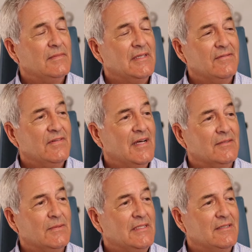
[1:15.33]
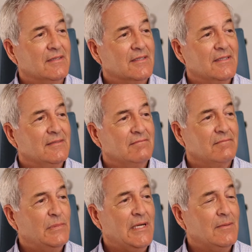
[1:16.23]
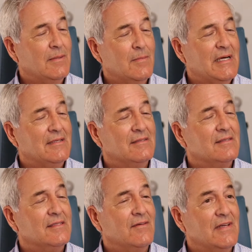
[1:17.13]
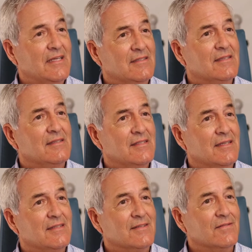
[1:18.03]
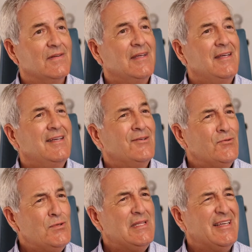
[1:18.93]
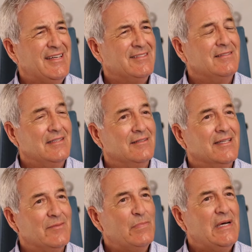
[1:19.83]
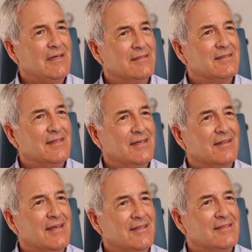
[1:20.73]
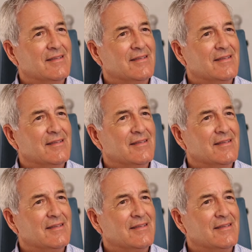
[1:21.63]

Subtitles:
In fact, we took probably about 7-8 cc's of really ugly looking pus out of that